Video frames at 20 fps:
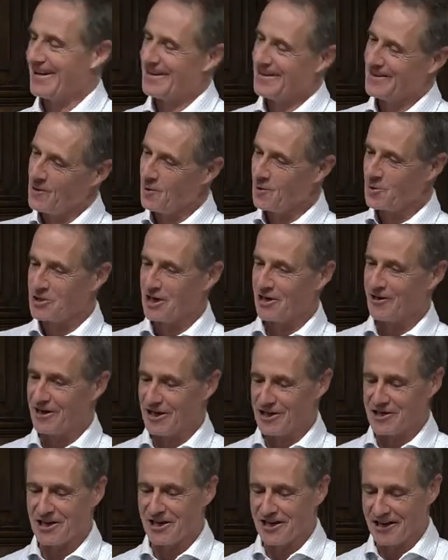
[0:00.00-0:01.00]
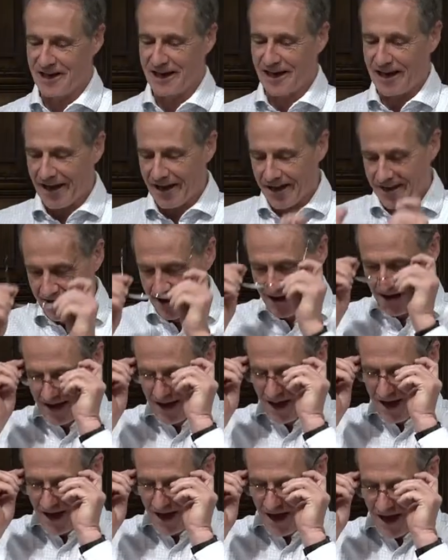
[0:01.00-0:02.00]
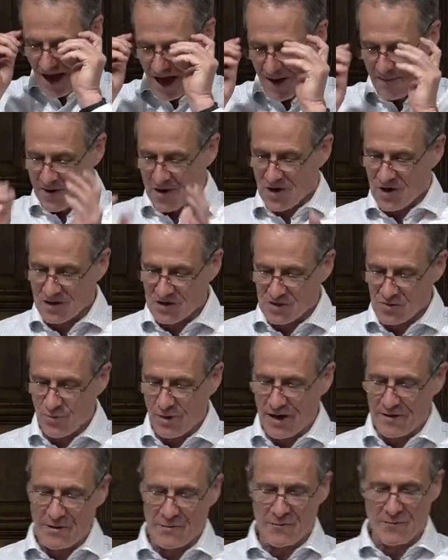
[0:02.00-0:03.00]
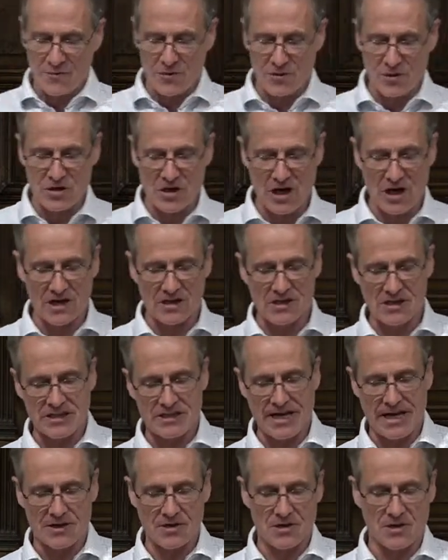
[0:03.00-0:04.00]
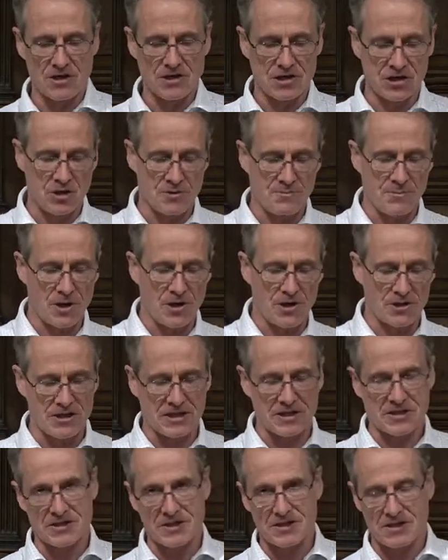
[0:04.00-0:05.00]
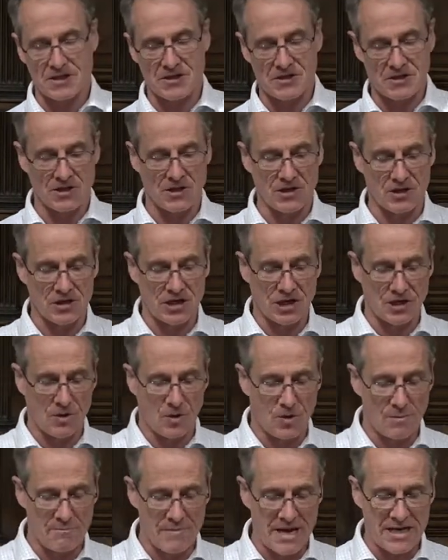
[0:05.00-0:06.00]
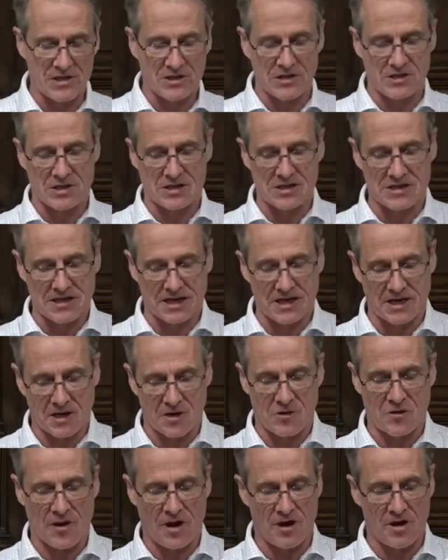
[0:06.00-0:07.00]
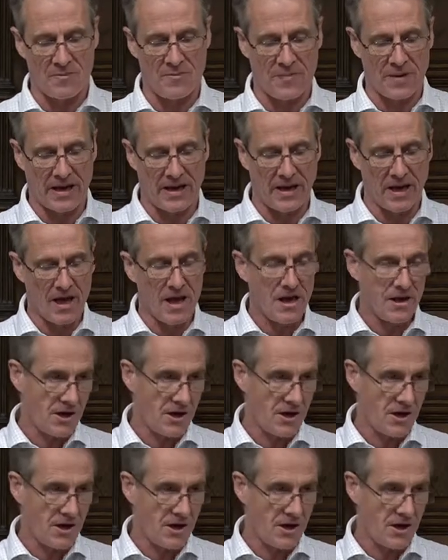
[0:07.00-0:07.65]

your generation, okay. Uh, because whether through science and technology or politics and sociology or medicine and psychotherapy,